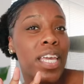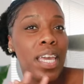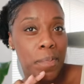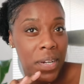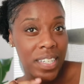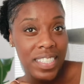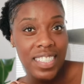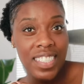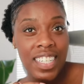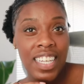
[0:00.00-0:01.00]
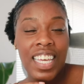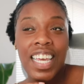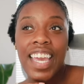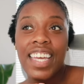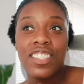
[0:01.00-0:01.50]
camera
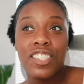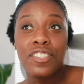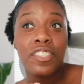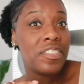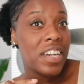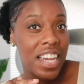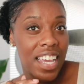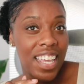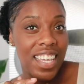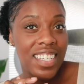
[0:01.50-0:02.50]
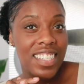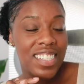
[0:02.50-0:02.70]
and just try.